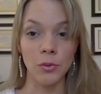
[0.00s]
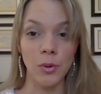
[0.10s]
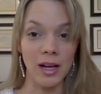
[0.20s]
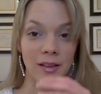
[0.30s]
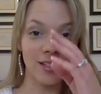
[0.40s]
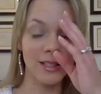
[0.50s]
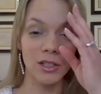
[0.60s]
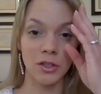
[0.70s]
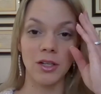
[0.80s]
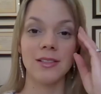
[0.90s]
while this is
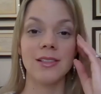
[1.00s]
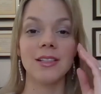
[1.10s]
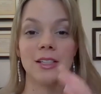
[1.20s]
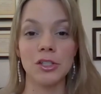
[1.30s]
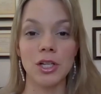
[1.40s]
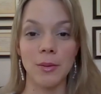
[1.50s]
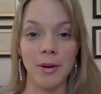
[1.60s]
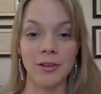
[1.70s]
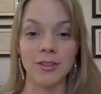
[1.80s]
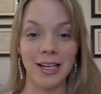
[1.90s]
not a discussion
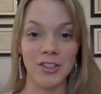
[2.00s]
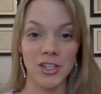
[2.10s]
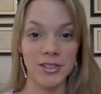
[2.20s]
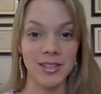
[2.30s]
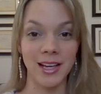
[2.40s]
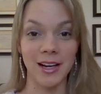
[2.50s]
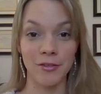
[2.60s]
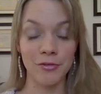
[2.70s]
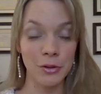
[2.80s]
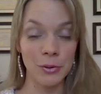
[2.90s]
about digesting our
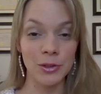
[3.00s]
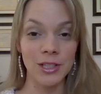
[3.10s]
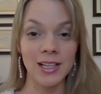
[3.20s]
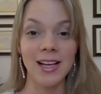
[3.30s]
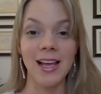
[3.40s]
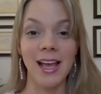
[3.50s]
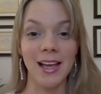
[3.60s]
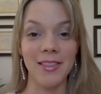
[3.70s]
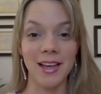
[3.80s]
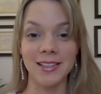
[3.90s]
food,
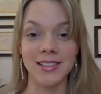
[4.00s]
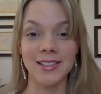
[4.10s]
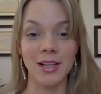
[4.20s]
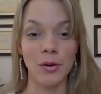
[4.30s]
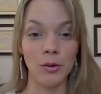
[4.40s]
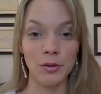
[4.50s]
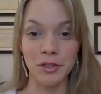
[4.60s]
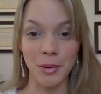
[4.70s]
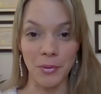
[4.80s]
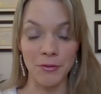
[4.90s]
and that's a whole
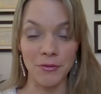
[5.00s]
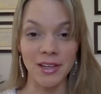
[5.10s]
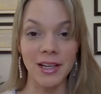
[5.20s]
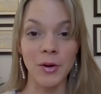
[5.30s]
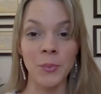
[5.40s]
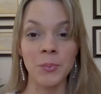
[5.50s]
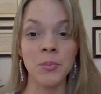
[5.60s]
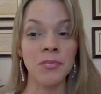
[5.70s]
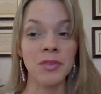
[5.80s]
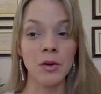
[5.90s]
separate video,
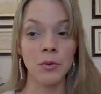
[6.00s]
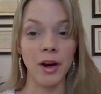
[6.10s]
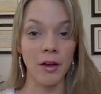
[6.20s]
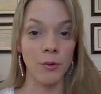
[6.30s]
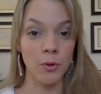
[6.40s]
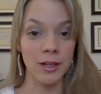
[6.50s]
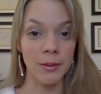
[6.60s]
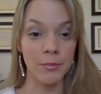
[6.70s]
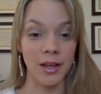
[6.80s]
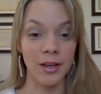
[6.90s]
what I want to
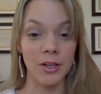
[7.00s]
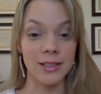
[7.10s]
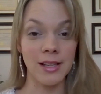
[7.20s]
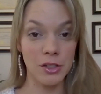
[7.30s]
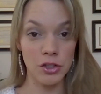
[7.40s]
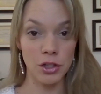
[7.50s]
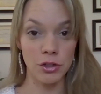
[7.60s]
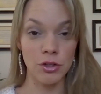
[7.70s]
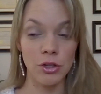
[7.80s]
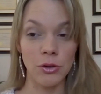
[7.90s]
bring your
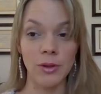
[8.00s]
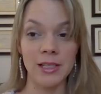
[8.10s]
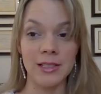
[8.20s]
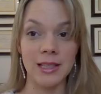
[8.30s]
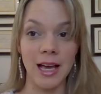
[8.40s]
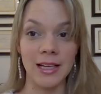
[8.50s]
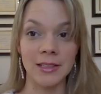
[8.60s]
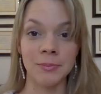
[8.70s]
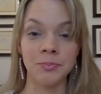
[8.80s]
attention to is that